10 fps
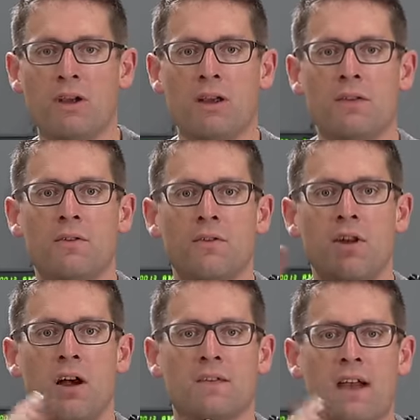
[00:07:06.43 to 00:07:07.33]
to
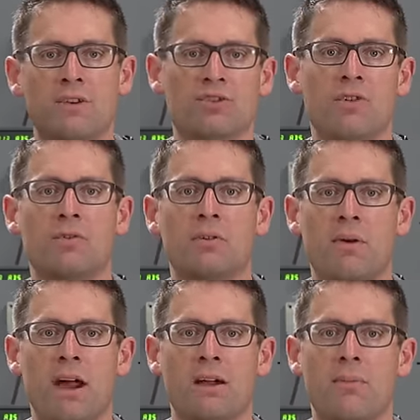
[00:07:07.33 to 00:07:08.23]
knock that shoulder
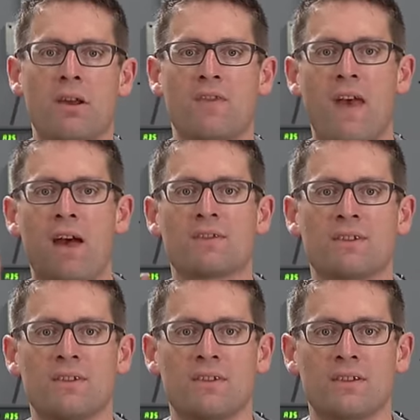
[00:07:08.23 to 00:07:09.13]
back about a
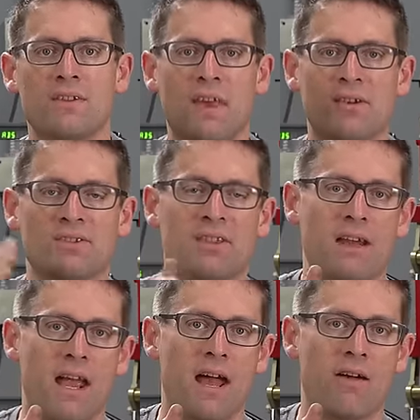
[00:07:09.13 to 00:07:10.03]
thousandth, thousandth
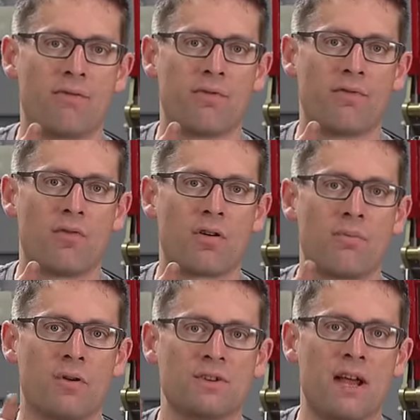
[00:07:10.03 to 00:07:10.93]
and a half for a
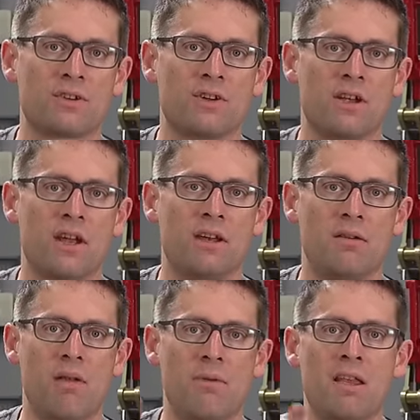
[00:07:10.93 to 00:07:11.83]
bolt action gun,
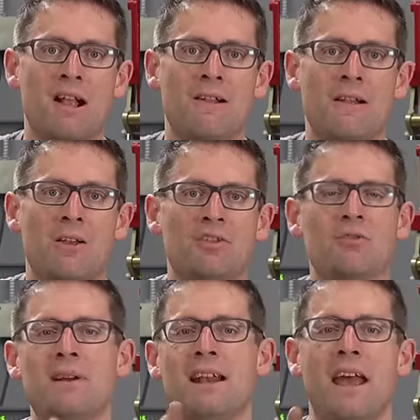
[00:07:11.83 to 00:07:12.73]
and maybe
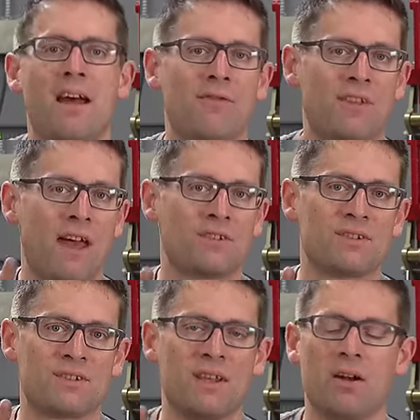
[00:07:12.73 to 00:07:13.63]
three and a half
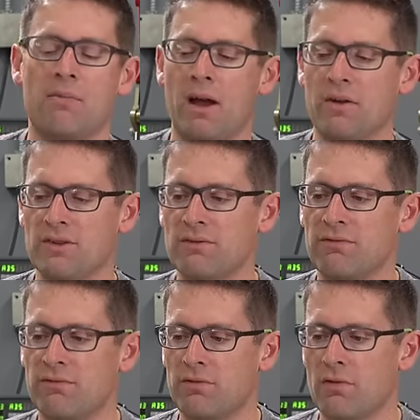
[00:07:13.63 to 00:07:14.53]
thousandths thereabouts
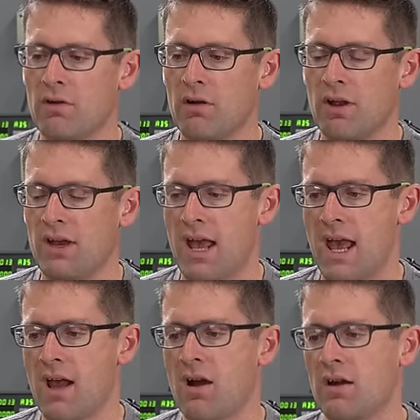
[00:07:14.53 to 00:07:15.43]
for an
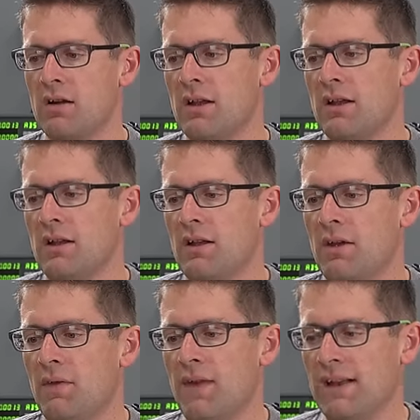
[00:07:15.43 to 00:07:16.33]
AR,
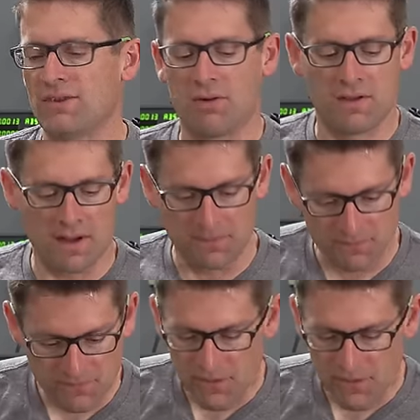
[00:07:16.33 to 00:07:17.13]
that sort of thing.